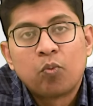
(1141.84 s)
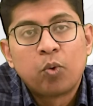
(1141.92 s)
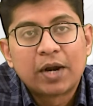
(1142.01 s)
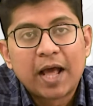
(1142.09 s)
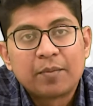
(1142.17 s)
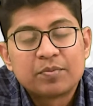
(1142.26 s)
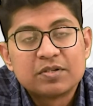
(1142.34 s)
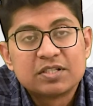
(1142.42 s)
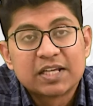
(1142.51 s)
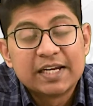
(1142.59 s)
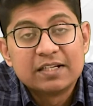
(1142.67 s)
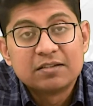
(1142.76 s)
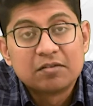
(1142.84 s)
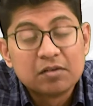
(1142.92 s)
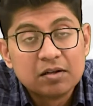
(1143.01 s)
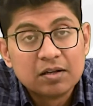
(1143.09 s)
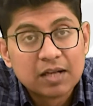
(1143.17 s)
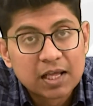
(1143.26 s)
what happens in his
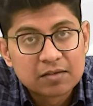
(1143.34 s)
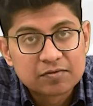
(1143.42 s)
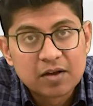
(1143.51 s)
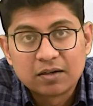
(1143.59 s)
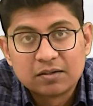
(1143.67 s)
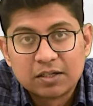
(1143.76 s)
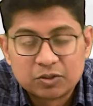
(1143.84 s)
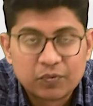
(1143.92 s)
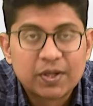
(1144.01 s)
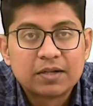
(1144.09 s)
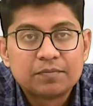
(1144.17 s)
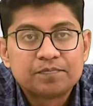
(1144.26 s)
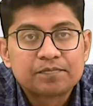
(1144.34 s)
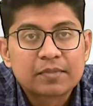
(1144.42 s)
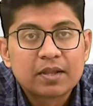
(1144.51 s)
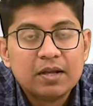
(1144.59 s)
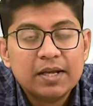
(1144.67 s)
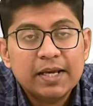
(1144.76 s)
real life garden as well.
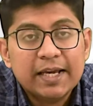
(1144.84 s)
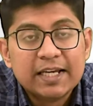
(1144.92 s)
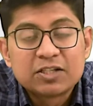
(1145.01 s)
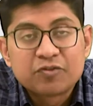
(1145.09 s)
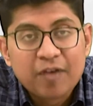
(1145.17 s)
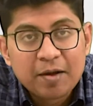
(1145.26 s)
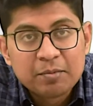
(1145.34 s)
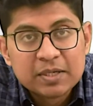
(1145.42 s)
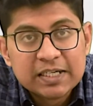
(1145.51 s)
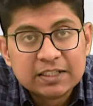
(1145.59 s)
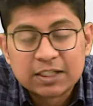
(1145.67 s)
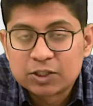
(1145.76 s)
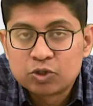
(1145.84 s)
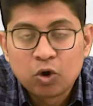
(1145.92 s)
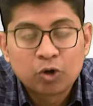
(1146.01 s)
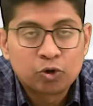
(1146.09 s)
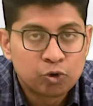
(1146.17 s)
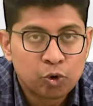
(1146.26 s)
His family does
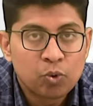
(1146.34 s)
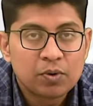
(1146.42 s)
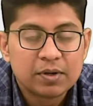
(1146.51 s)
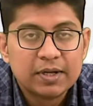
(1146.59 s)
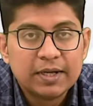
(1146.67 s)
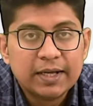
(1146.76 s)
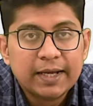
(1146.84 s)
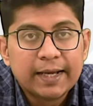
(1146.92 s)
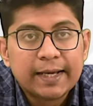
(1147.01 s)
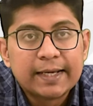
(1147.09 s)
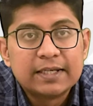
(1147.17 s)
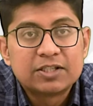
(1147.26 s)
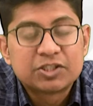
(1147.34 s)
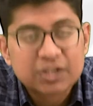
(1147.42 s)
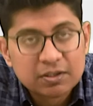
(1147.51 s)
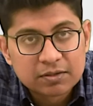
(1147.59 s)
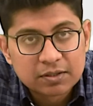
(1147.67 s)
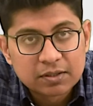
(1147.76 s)
not grow, his
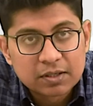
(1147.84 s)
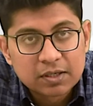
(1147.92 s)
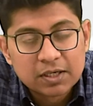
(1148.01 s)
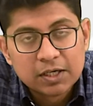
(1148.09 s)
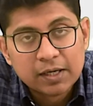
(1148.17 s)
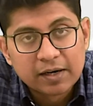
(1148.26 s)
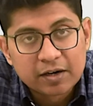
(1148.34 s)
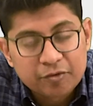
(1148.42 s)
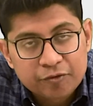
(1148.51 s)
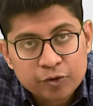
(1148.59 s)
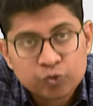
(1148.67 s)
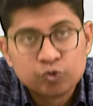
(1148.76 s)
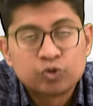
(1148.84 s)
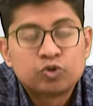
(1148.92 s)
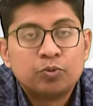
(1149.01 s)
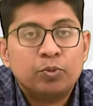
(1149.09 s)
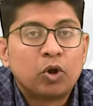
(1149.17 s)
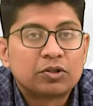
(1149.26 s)
children refuse to
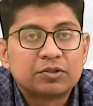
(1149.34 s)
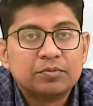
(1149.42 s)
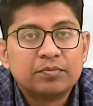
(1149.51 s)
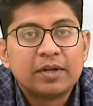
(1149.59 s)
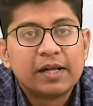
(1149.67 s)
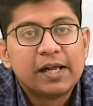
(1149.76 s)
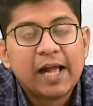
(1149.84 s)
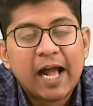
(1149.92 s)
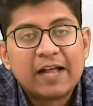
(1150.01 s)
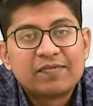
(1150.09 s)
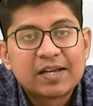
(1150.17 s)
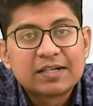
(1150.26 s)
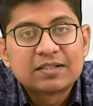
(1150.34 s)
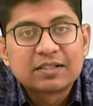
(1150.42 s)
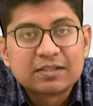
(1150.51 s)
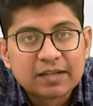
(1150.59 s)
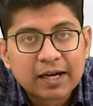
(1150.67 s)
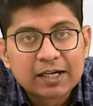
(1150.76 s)
blossom, and that is
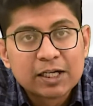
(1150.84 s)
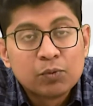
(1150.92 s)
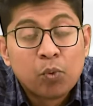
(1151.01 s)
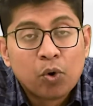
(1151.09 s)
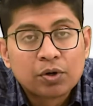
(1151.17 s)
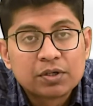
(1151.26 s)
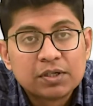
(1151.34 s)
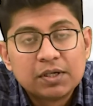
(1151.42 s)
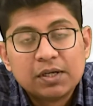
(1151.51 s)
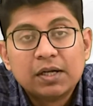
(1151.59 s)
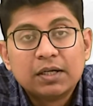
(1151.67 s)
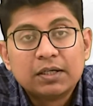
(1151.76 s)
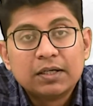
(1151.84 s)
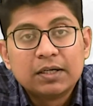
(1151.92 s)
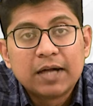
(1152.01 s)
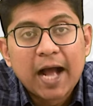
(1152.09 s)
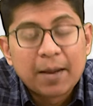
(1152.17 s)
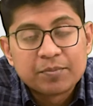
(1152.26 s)
exactly what
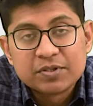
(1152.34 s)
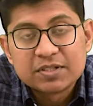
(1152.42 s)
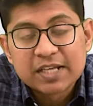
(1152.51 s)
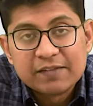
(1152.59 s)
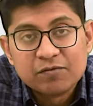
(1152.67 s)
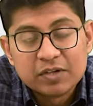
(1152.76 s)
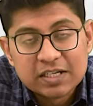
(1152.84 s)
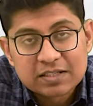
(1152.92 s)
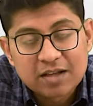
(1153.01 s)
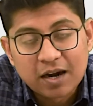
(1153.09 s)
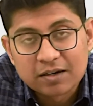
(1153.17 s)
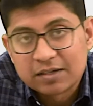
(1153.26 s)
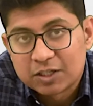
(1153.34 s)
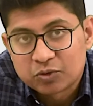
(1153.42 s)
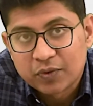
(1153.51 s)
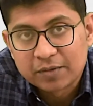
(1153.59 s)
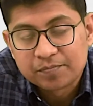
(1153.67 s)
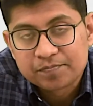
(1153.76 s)
happens in Willie's garden as well.